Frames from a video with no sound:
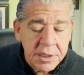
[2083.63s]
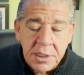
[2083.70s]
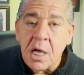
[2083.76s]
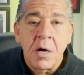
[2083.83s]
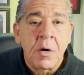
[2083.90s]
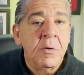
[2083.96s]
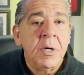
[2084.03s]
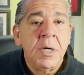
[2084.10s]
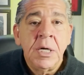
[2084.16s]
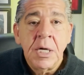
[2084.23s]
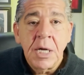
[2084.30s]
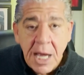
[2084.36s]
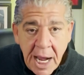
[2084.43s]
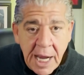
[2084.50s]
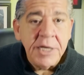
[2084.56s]
no,
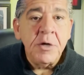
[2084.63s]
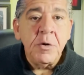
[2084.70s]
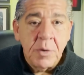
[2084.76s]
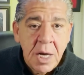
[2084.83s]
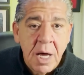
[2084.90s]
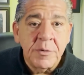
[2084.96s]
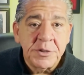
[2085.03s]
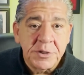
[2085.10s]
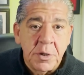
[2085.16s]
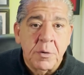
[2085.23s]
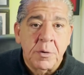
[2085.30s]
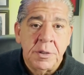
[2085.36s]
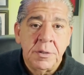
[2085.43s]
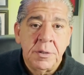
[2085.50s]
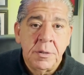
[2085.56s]
I knew what I was doing.